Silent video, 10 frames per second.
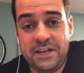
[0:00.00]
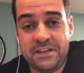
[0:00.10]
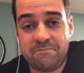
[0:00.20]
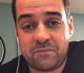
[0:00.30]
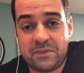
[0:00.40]

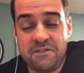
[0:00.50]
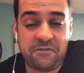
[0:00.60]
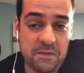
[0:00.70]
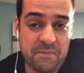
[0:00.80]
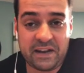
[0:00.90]
to be
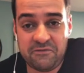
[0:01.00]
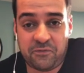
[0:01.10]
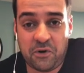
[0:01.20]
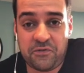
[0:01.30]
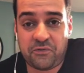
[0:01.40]
overseeing
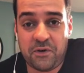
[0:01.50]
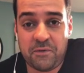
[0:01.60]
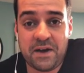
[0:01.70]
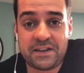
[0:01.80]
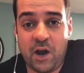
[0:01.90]
my
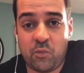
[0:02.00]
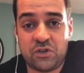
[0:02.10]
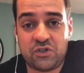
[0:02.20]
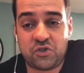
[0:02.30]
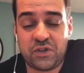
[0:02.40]
layout.
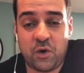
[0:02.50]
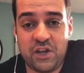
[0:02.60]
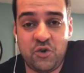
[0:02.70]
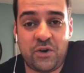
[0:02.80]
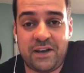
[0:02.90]
And then
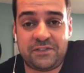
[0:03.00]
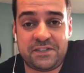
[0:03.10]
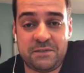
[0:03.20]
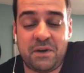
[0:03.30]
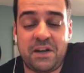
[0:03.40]
as I'm ta-
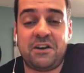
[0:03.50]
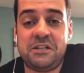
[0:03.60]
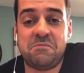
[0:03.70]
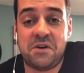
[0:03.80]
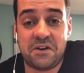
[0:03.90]
as I'm
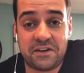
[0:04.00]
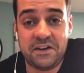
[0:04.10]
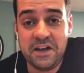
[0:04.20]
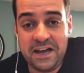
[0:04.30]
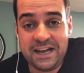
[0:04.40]
doing live
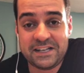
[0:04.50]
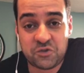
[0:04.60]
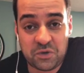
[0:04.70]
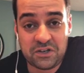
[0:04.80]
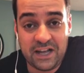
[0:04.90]
streaming with you
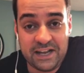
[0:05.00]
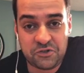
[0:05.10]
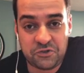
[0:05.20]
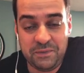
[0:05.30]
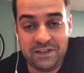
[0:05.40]
guys with
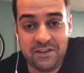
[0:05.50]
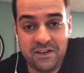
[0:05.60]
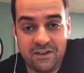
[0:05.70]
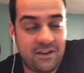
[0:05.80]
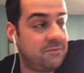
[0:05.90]
OBS, I can
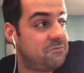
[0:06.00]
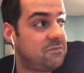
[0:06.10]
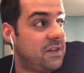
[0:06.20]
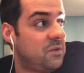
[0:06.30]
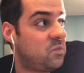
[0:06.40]
actually go
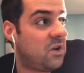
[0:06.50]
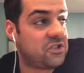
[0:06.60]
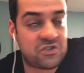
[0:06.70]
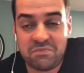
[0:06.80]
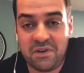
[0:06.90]
back and
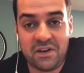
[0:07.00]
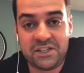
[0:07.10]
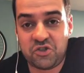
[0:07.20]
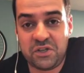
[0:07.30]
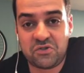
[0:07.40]
forth
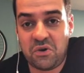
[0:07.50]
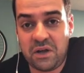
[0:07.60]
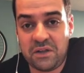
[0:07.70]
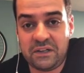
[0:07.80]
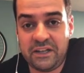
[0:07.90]

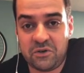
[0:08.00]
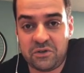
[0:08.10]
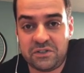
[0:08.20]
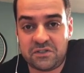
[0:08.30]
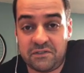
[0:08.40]
with the
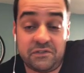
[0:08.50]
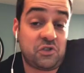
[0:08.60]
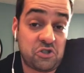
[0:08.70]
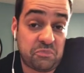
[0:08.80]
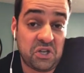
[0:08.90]
um,
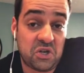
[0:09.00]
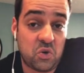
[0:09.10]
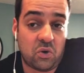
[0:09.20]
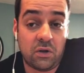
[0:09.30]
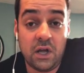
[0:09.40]
cameras so
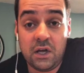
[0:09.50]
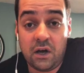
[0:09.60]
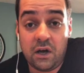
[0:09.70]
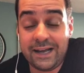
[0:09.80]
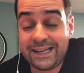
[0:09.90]
that way you're
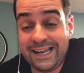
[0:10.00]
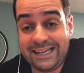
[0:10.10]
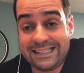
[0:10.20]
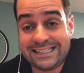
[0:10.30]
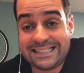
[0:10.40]
not always
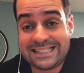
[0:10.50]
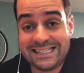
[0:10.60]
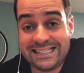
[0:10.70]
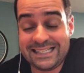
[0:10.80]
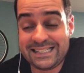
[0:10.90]
looking at my
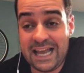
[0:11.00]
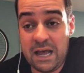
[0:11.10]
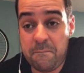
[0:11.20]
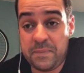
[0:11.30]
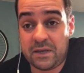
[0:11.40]
ugly mug.